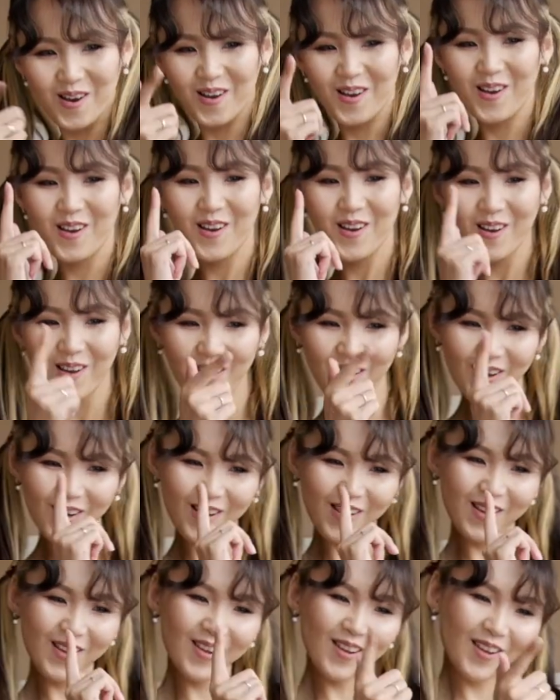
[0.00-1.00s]
Say you
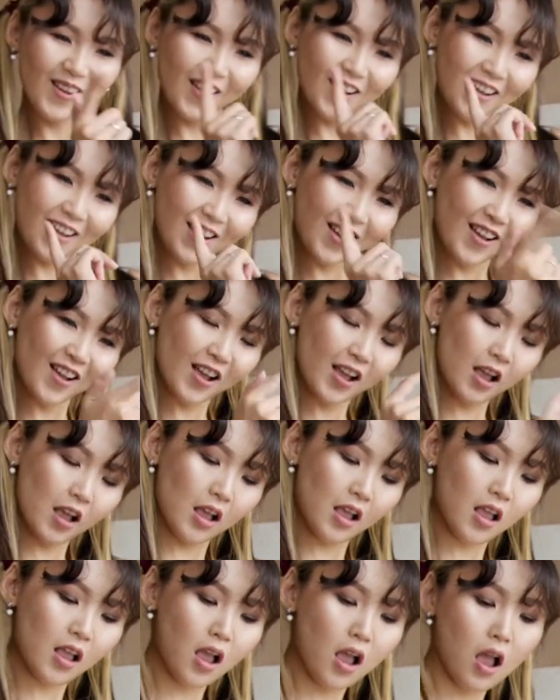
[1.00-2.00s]
went for starting
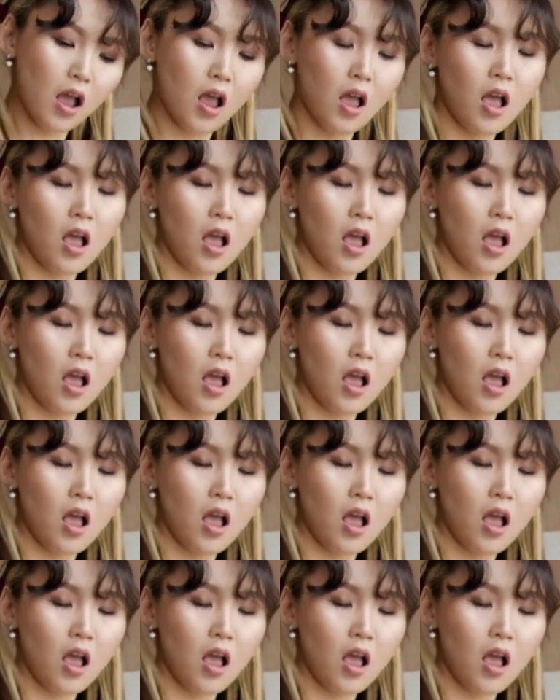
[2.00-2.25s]
a YouTube